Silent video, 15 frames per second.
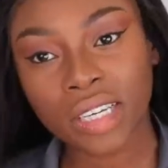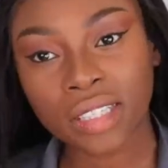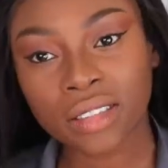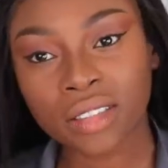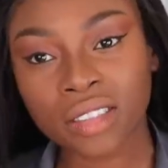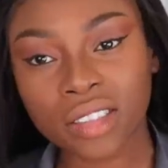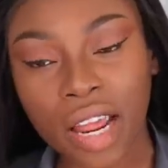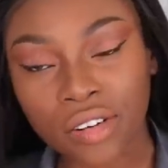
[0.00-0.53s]
and
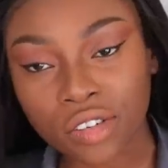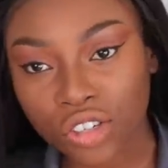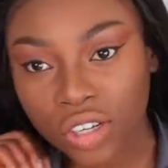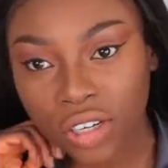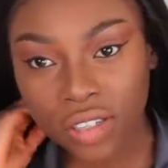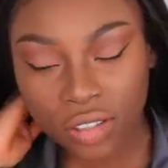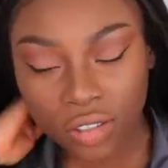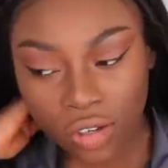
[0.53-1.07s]

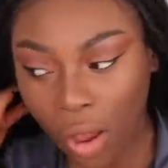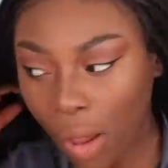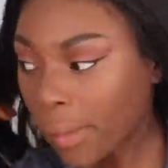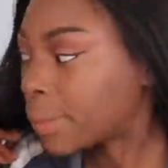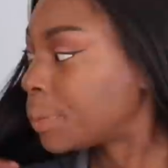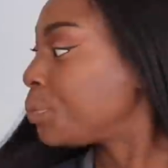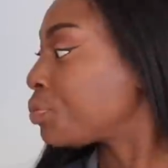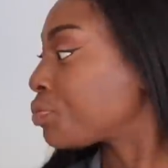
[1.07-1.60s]
extensions,
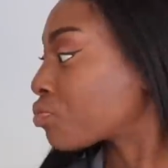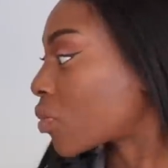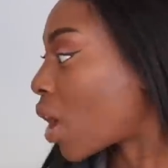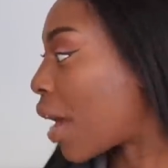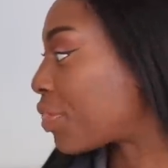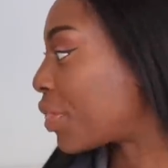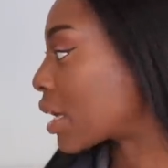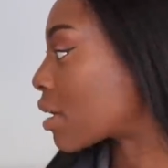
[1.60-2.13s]

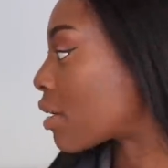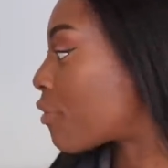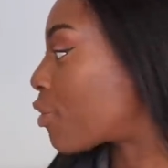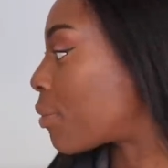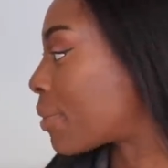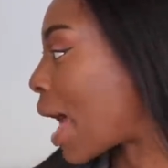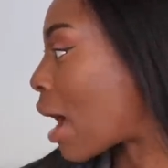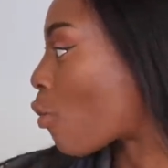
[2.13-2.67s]
I think
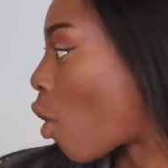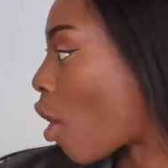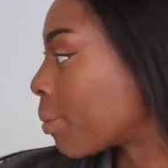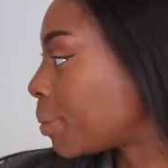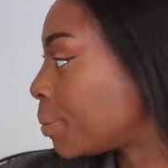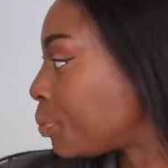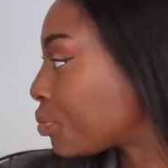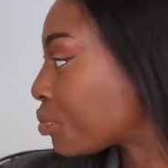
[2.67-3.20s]
from now
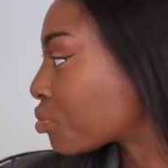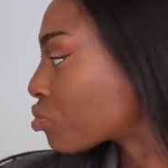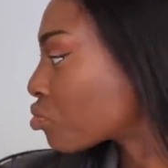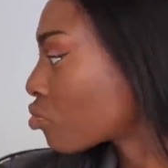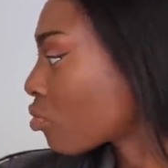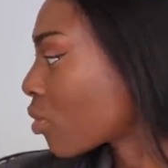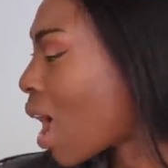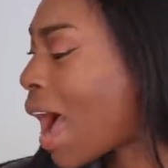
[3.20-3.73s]
on,
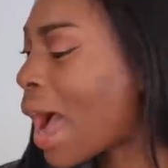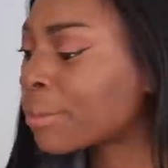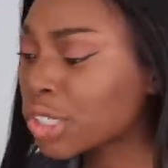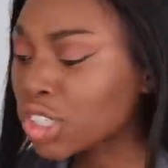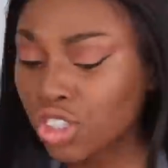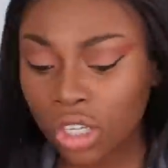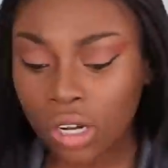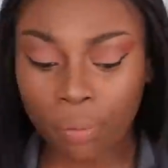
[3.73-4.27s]
I'm
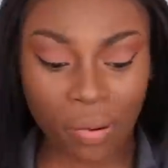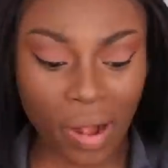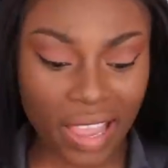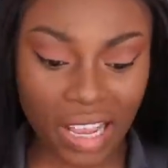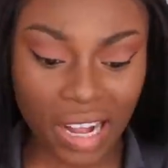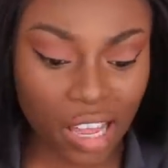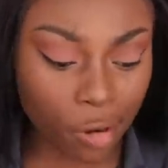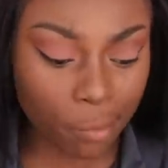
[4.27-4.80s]
just gonna play
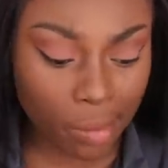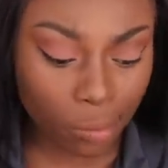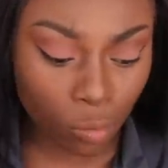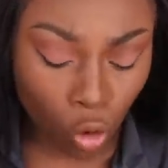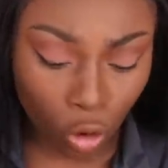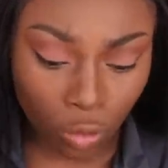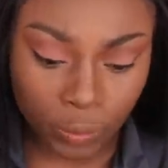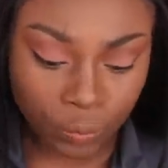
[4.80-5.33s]
a little bit
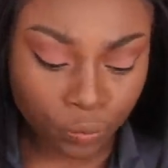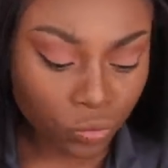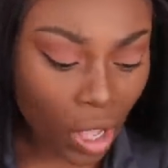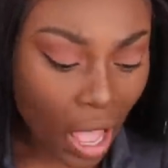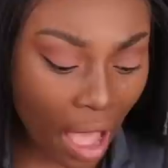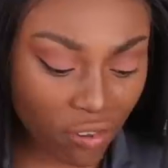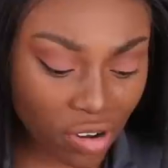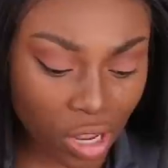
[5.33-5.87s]
more,
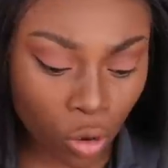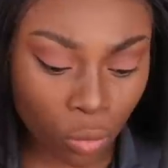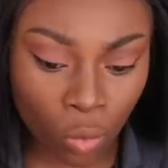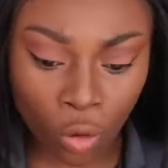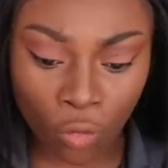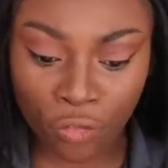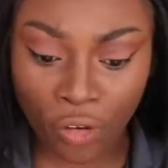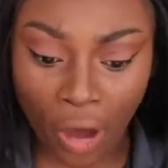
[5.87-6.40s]
have a little more
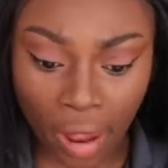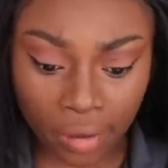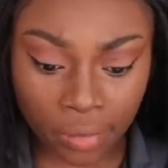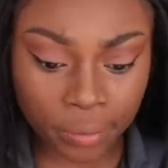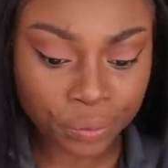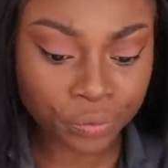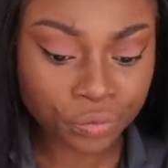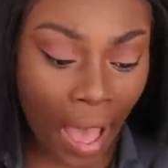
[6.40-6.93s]

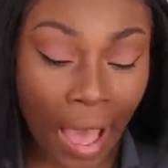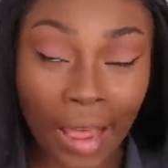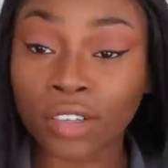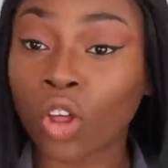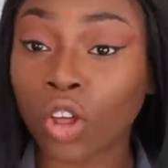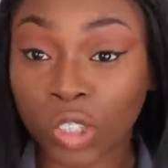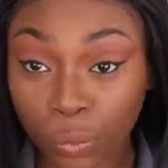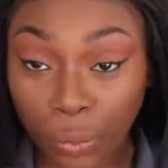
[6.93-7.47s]
fun and
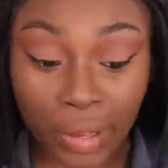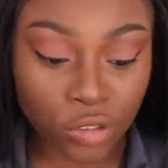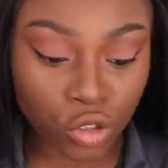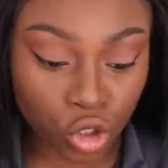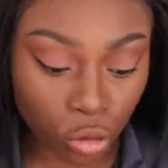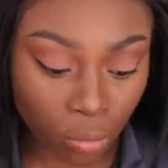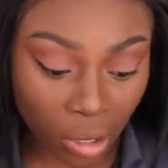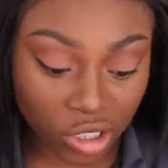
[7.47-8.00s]
not spend
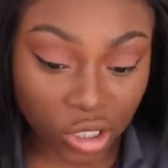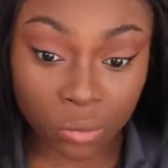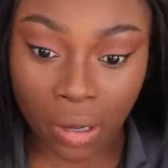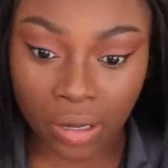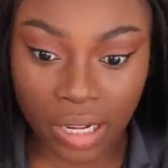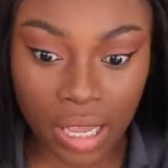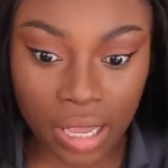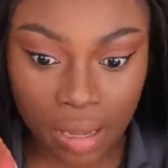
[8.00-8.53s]
too much
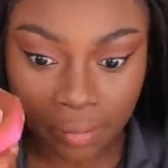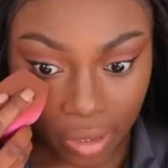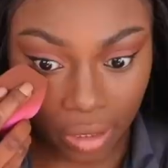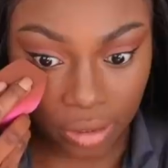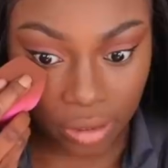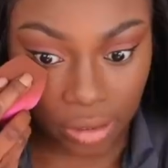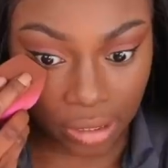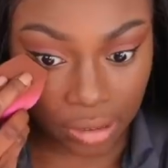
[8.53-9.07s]
money, and
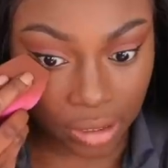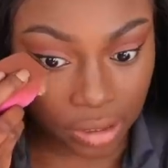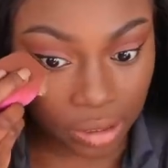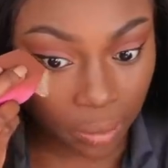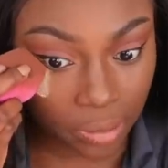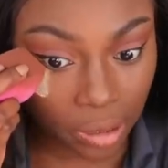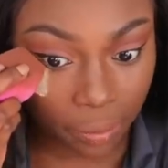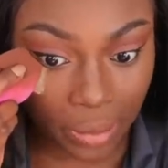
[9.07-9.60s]
stick to
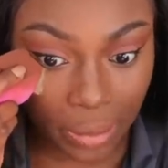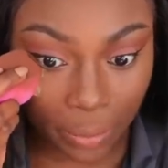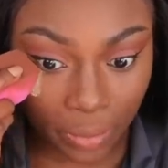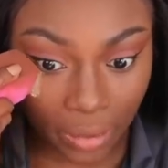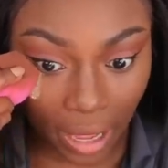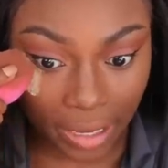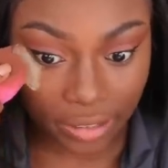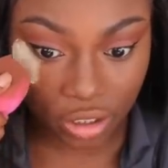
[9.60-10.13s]
some of the people
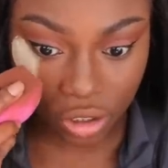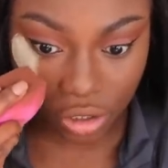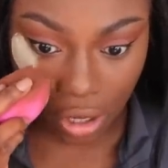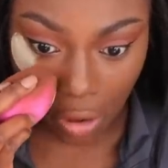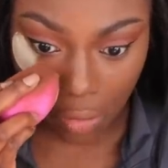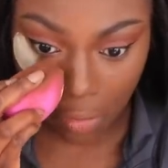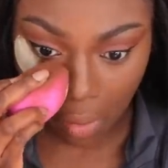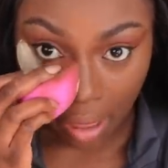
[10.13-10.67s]
that I just
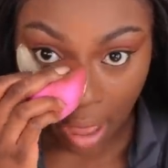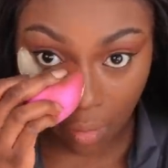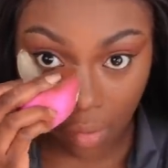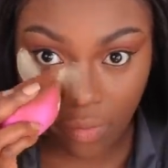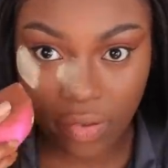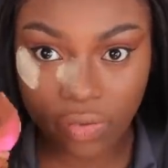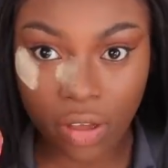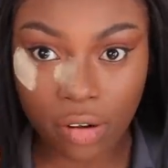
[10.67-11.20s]
know.
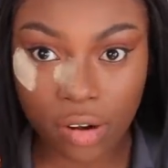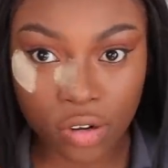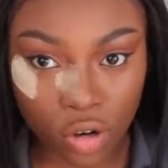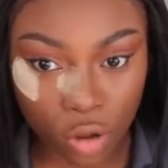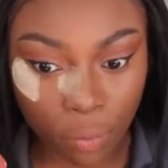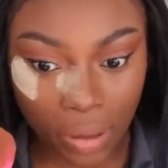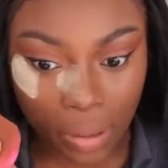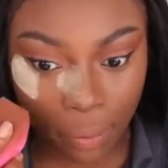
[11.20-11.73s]
However, if there are
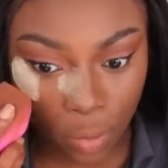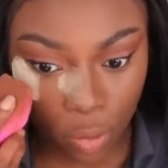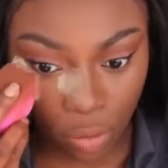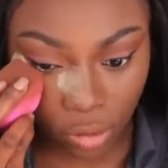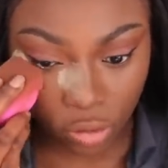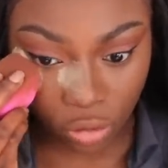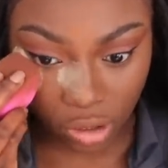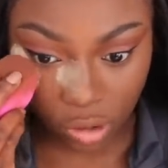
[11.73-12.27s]
new people who
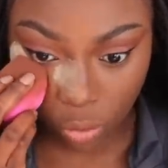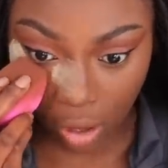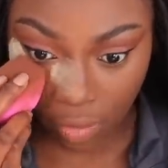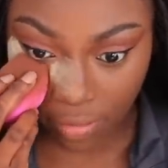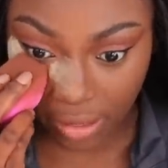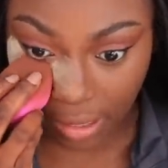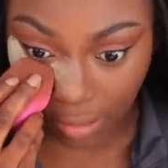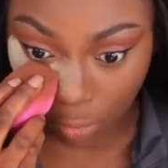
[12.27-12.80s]
are
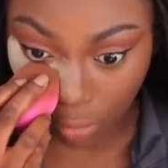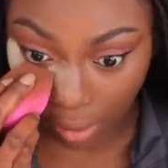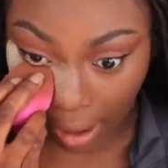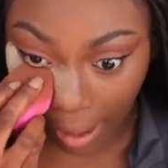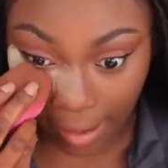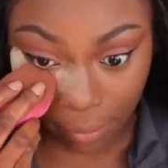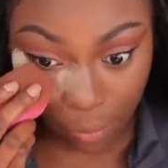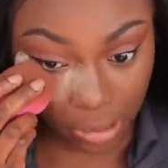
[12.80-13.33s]
trustworthy that you
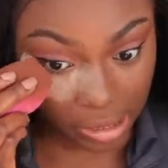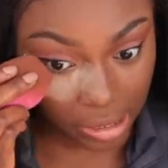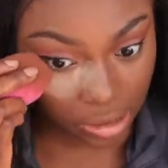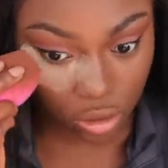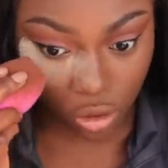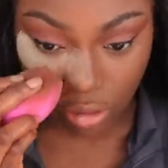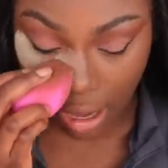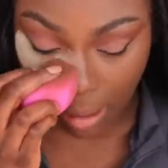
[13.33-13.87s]
like, please
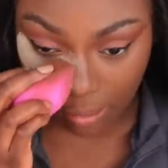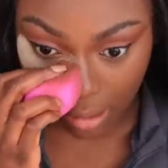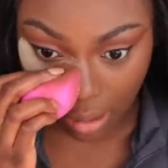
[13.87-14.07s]
do let me